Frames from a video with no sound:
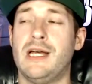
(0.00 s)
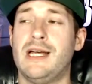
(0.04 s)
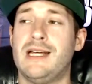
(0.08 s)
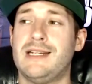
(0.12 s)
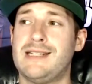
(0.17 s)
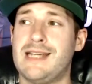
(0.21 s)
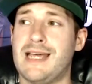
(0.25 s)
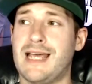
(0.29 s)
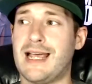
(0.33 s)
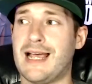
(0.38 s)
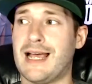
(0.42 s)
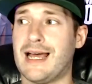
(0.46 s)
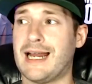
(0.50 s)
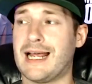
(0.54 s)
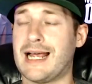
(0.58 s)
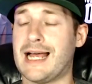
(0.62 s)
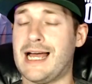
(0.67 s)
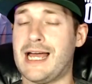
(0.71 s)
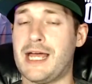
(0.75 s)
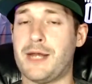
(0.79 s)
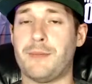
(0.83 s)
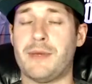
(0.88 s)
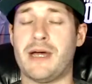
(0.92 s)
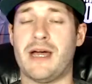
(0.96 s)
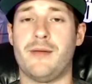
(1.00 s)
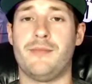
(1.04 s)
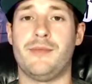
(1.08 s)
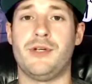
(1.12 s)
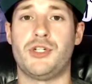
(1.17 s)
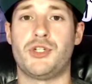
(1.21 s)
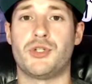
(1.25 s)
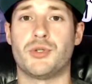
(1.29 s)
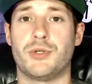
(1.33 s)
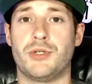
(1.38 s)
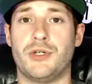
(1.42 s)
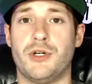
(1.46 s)
Taking a guy in Matt
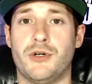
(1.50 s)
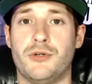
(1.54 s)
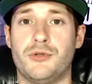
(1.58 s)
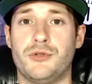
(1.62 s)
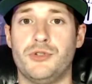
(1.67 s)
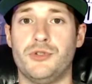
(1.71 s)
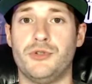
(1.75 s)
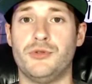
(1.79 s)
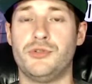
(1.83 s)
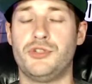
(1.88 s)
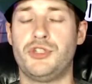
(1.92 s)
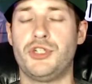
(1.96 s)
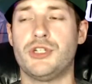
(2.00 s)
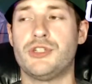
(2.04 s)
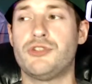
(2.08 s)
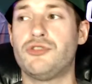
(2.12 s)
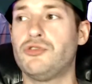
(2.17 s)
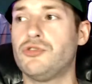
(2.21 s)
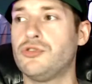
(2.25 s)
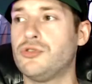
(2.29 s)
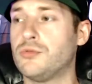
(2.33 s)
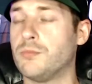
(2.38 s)
Mitrione who just,